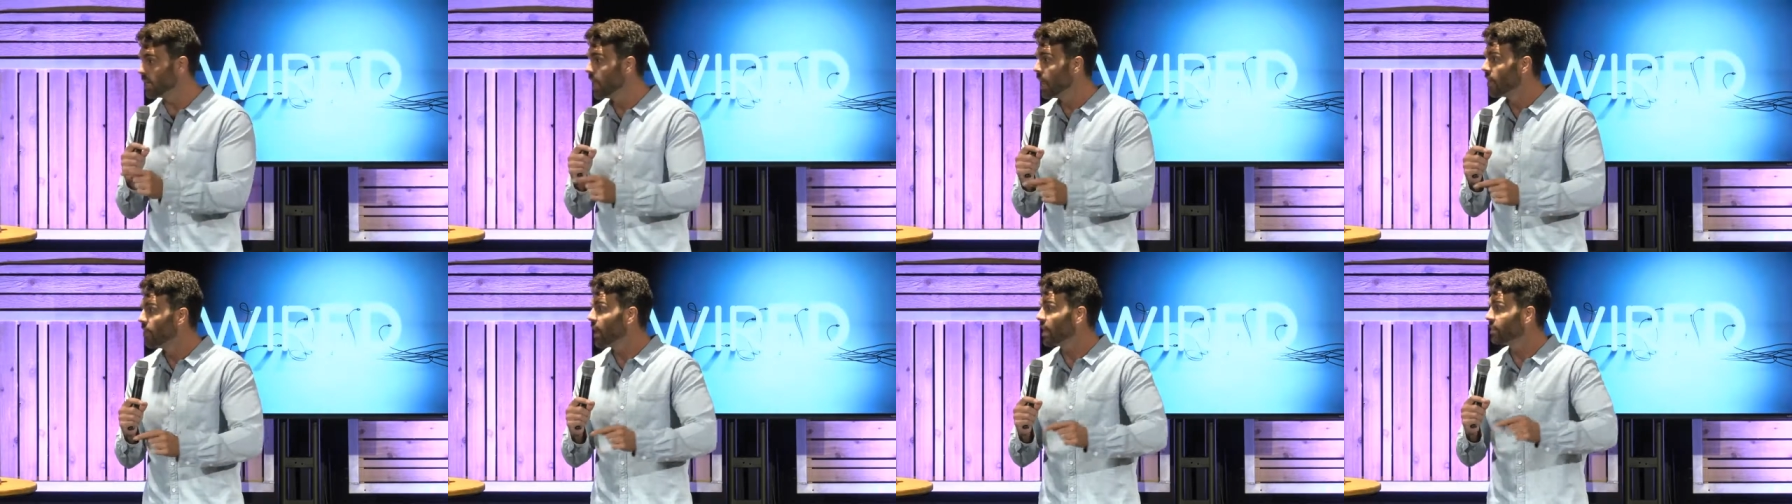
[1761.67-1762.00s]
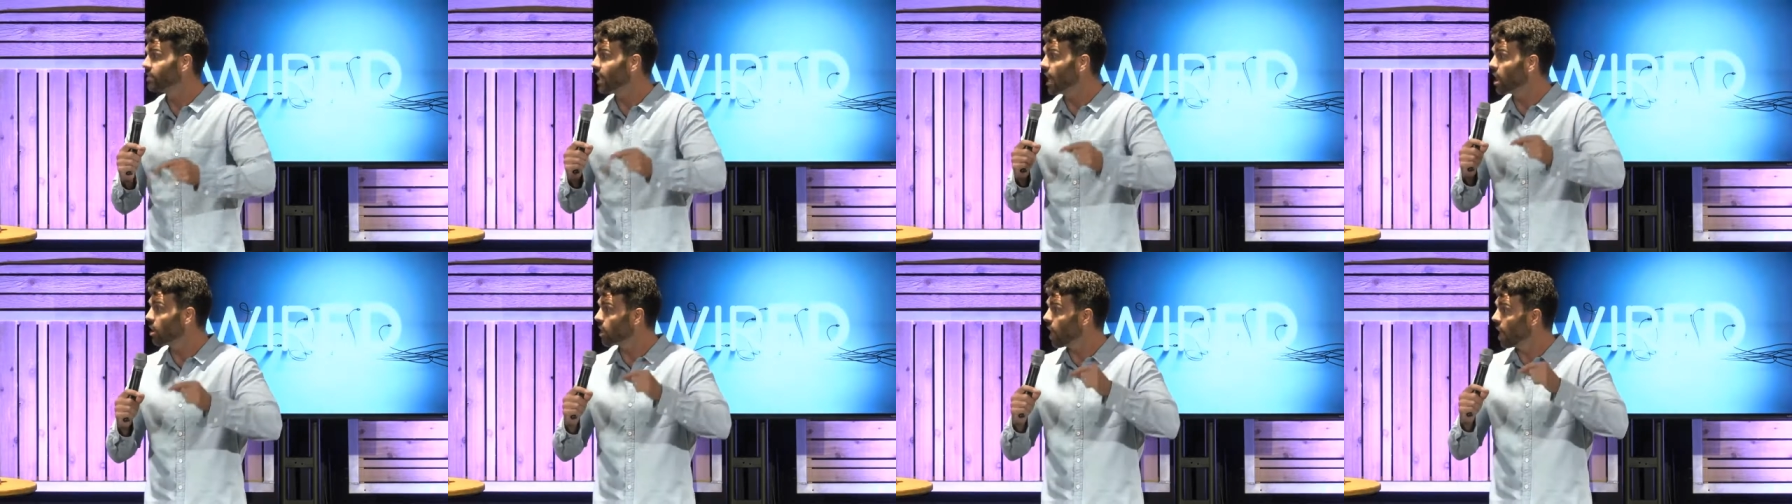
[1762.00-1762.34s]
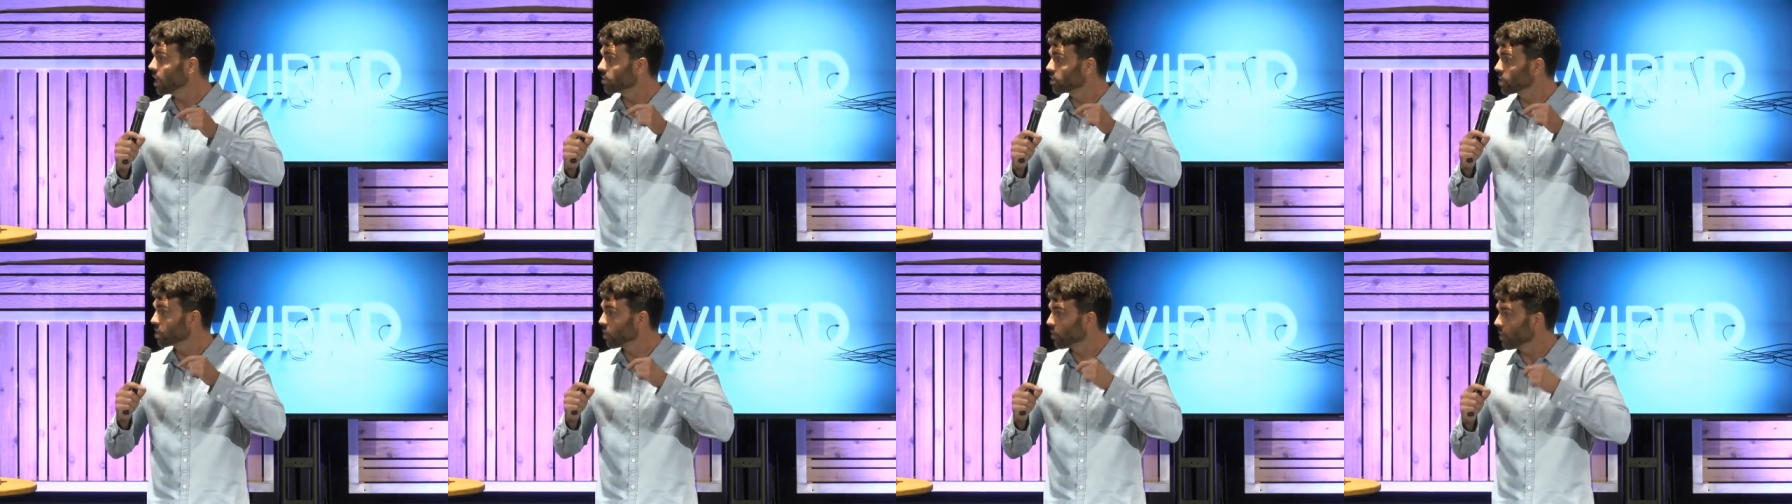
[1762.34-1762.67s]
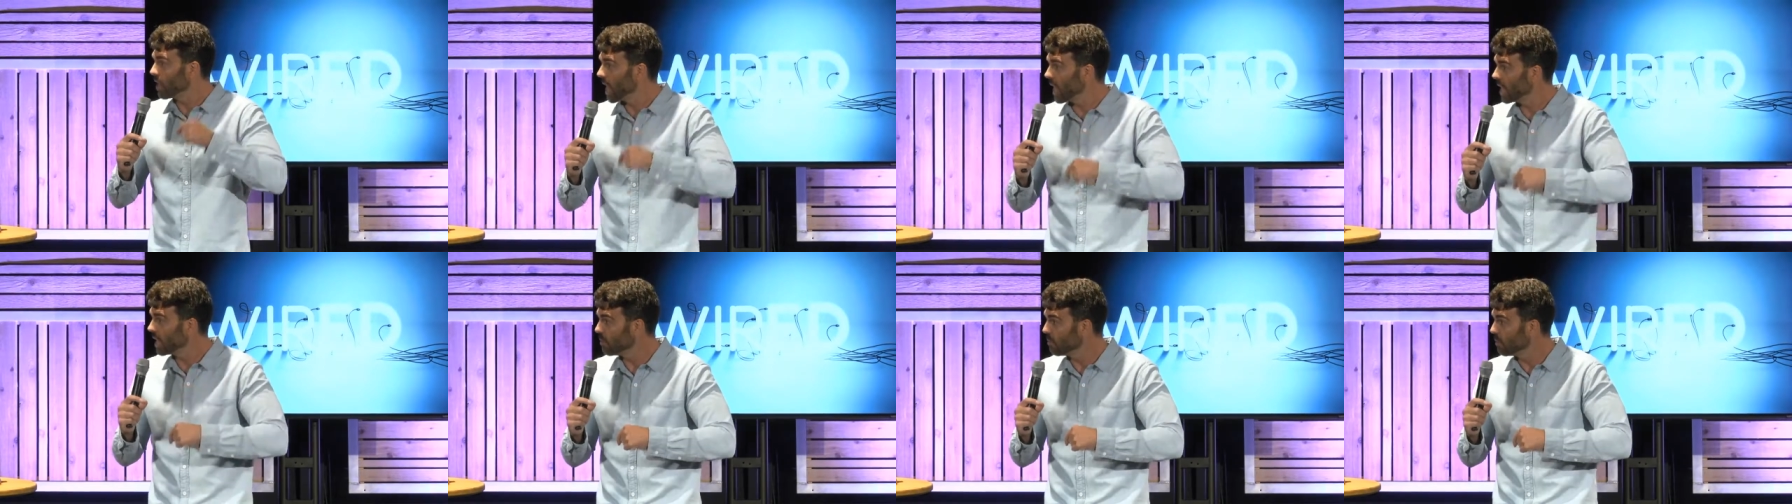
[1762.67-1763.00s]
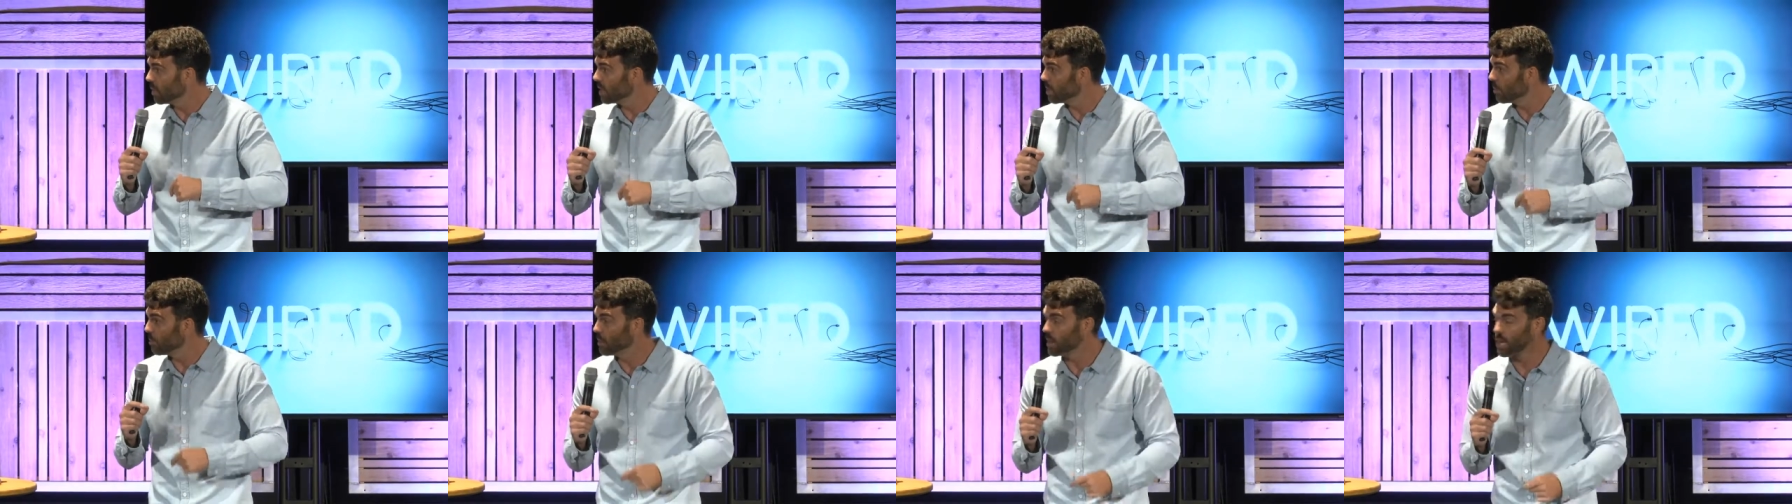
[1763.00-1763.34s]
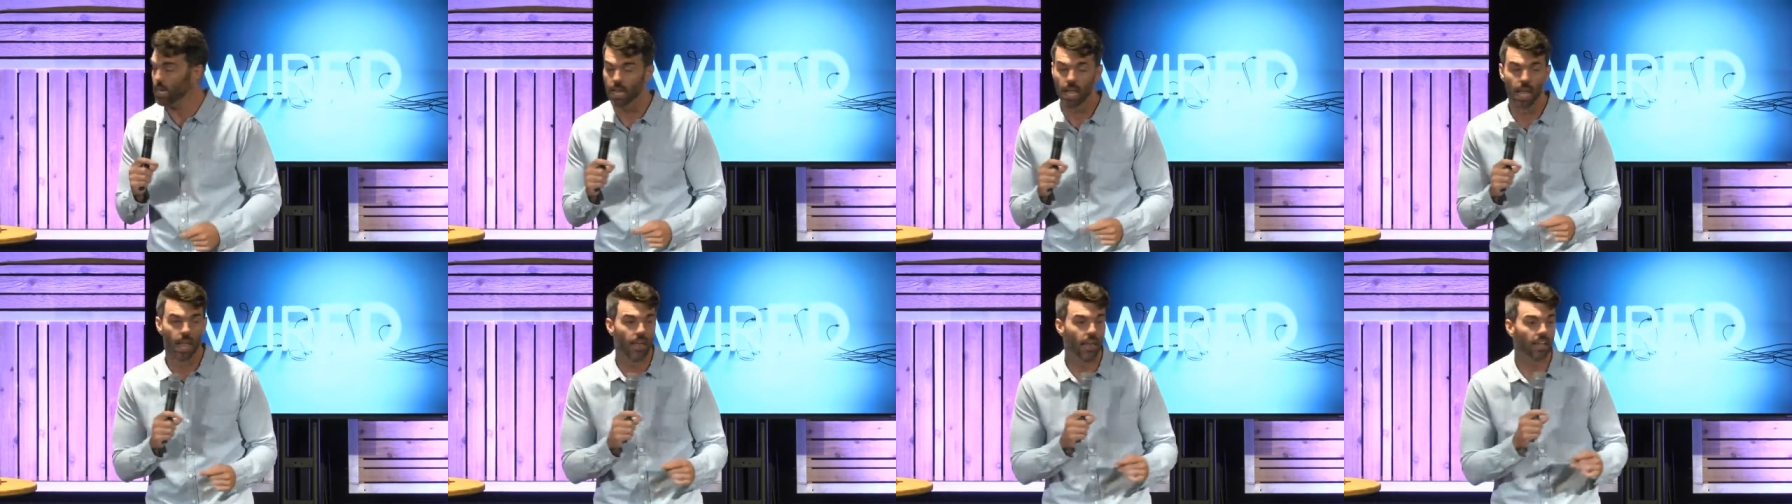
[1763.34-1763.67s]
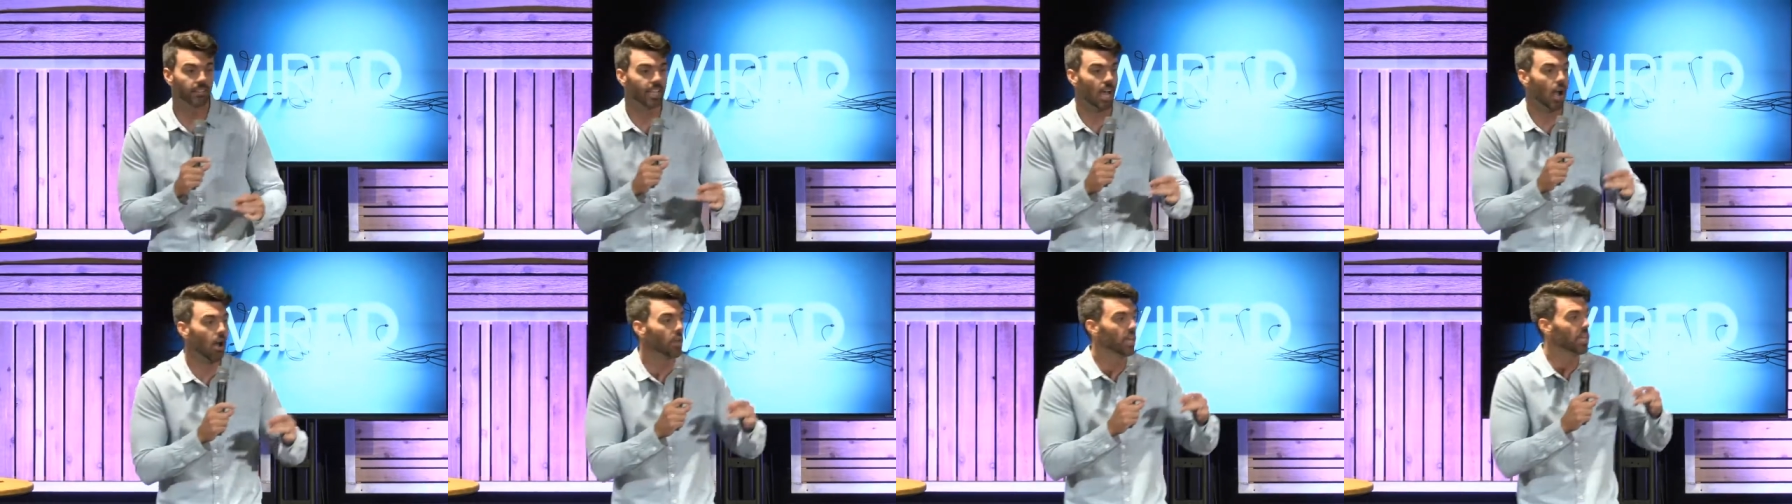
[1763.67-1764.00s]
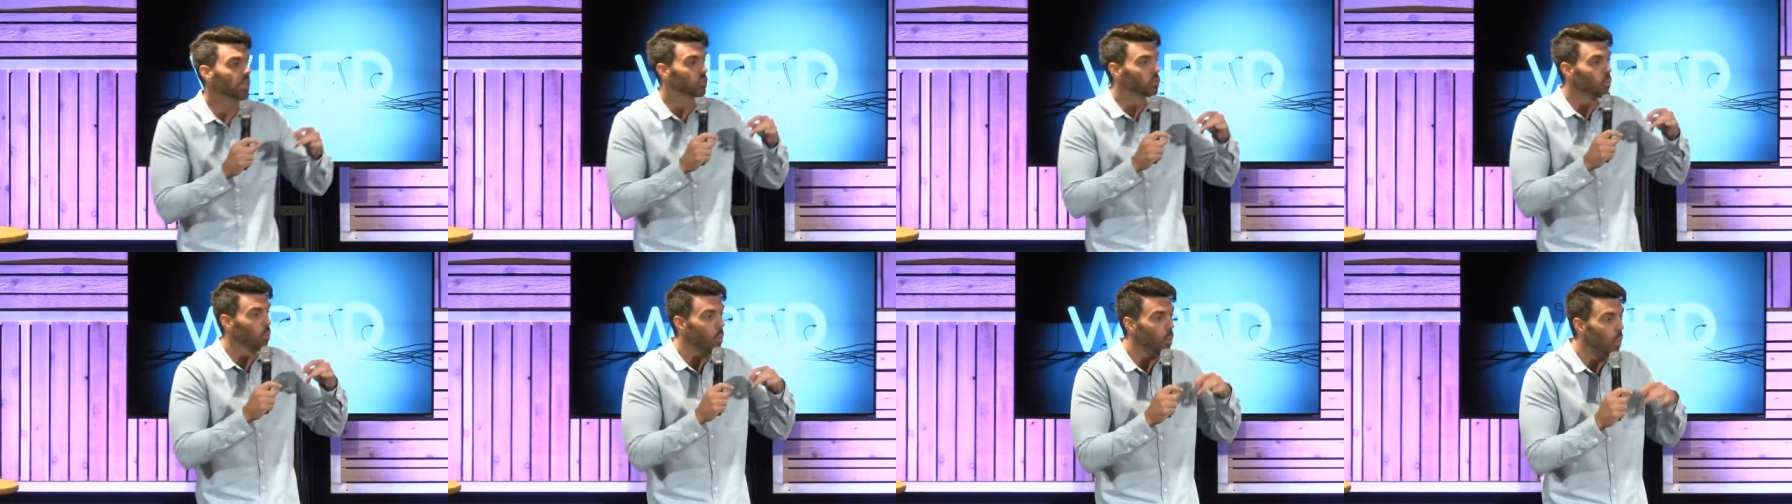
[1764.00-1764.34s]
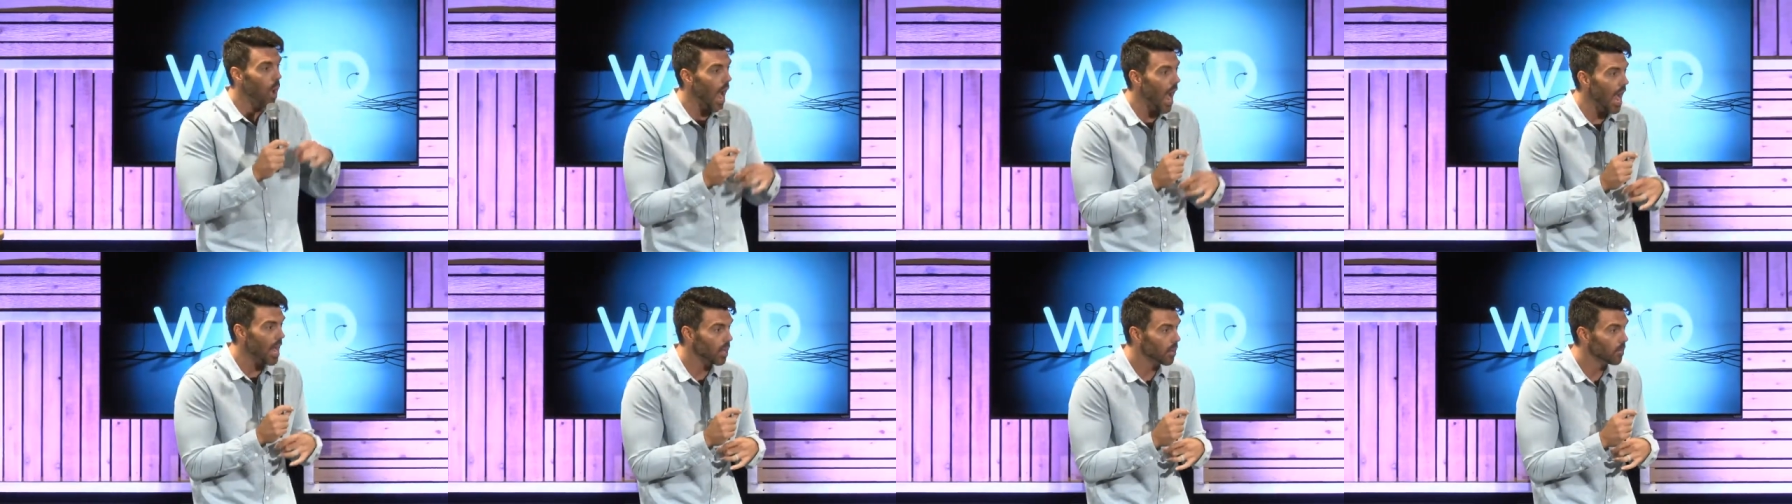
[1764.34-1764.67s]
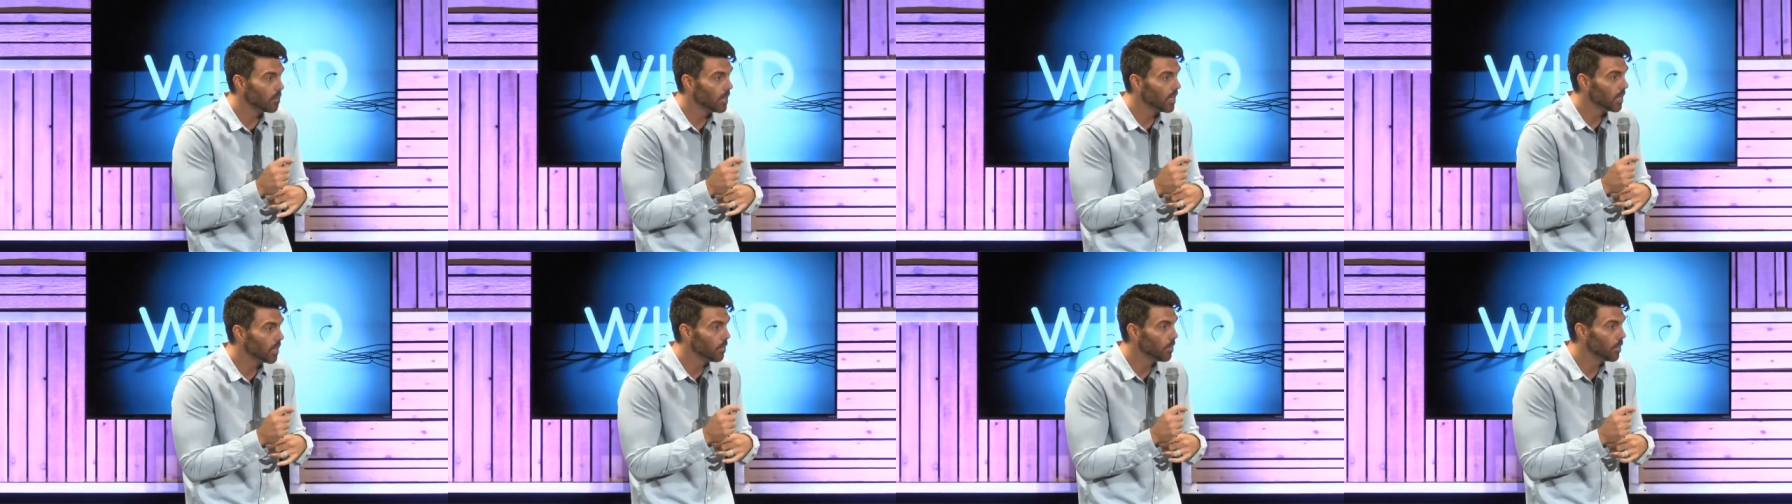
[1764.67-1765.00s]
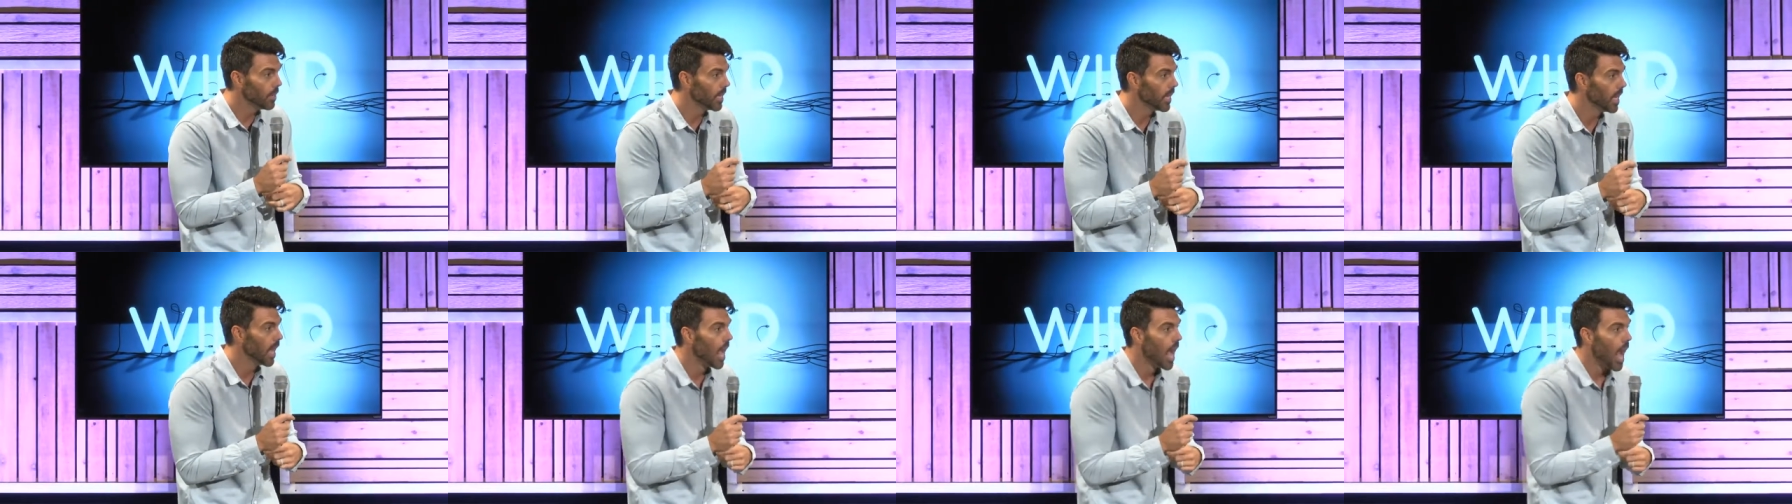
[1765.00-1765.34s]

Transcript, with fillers: That's how God's created me to be. That's how He's wired me to be.